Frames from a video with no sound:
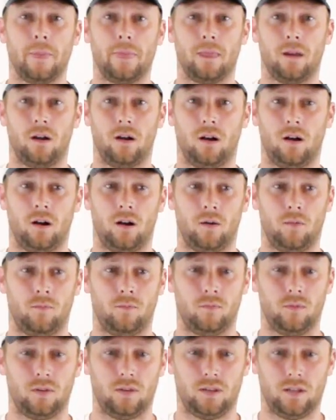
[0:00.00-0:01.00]

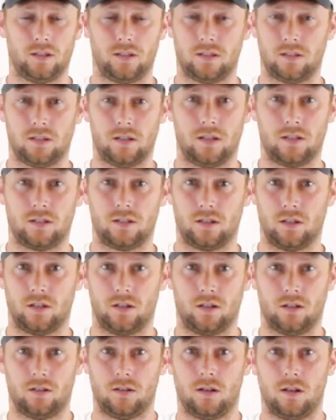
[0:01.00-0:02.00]
It's
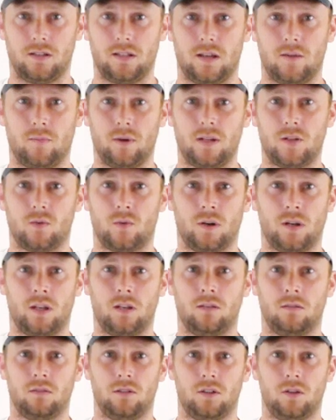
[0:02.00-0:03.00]
a 10 by
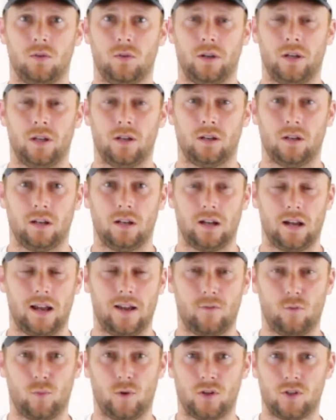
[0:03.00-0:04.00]
20 unit, and I
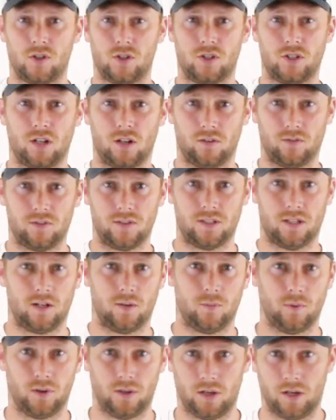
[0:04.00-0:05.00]
have a bunch of shelves set
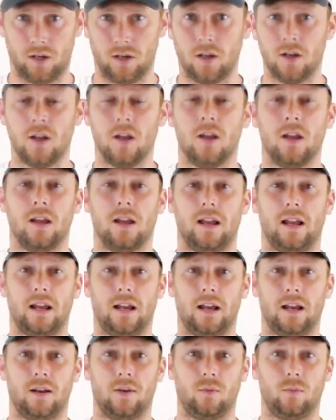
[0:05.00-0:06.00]
up in there.
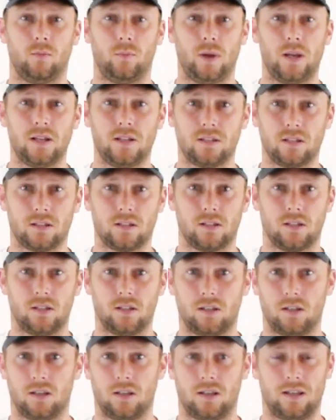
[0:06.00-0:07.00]
And
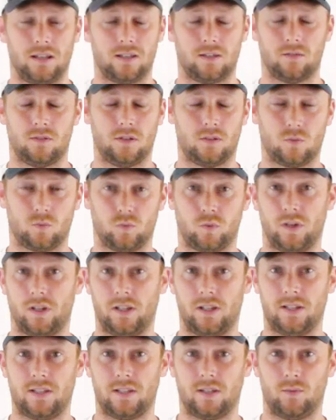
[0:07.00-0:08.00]
basically, it's
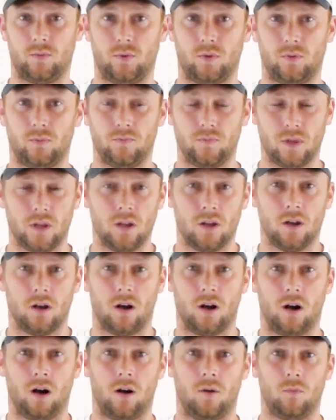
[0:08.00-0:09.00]
really simple.
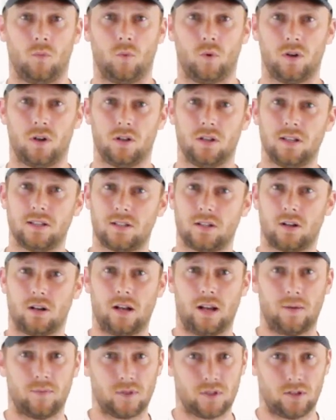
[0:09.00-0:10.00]
When you're listing on
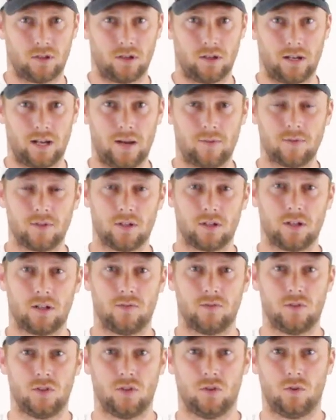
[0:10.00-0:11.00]
Amazon, Amazon
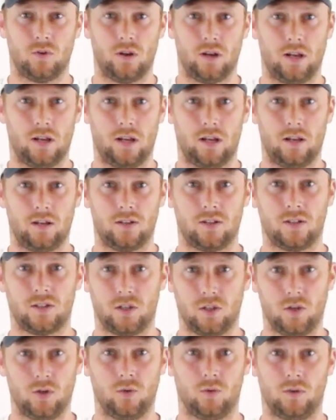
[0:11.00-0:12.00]
gives you a
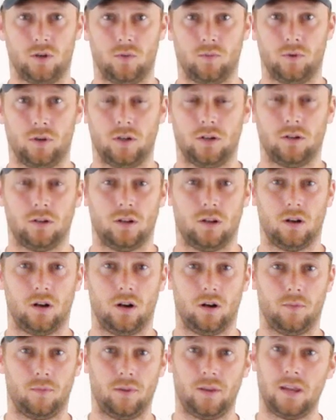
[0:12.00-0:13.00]
SKU number,
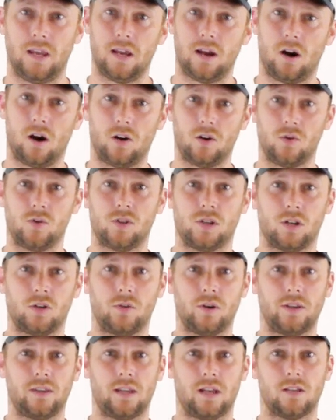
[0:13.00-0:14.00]
and they
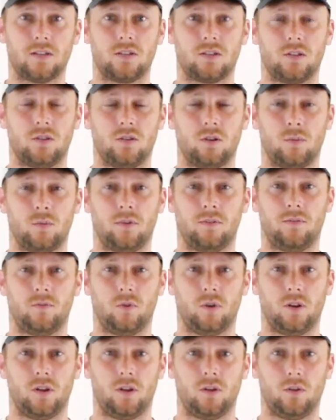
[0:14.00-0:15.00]
auto-generate that SKU number
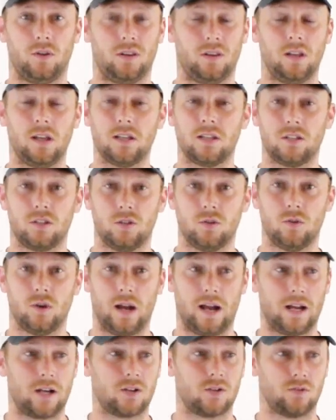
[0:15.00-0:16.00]
for you unless you
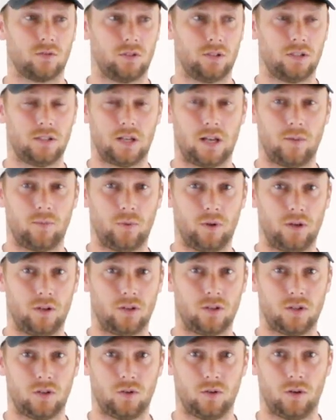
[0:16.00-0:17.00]
actually type in a
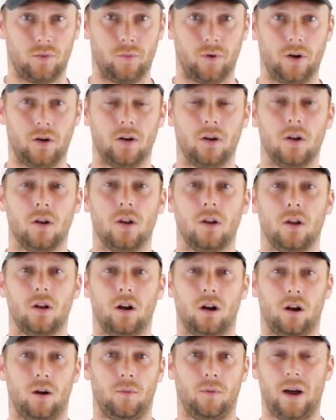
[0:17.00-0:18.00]
SKU number.
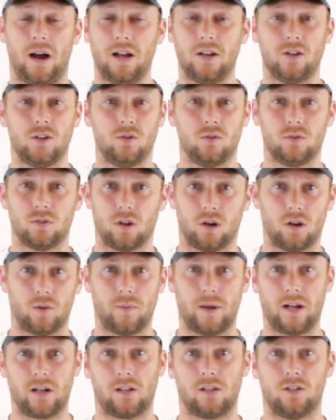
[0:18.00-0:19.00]
I use
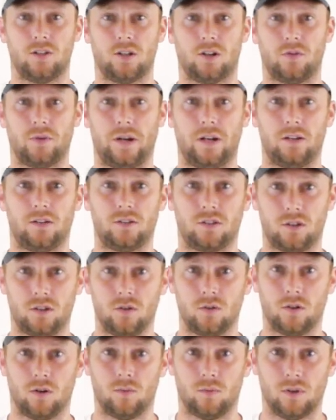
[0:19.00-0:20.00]
automatically generated
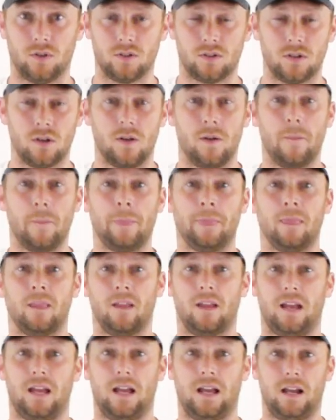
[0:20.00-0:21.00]
SKU numbers,
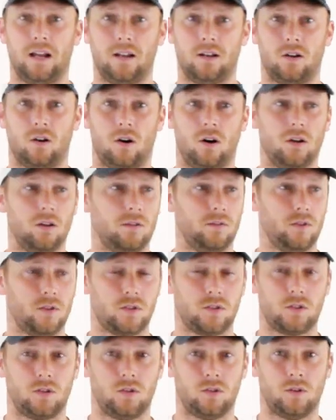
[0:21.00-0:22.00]
and all of
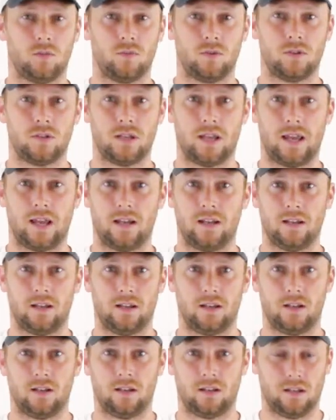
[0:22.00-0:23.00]
those SKU numbers end
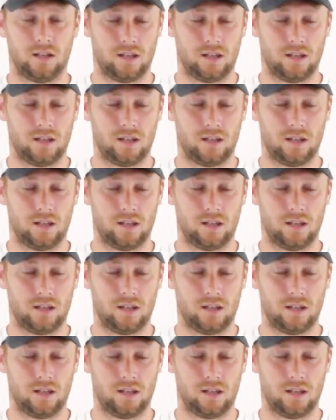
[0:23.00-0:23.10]
in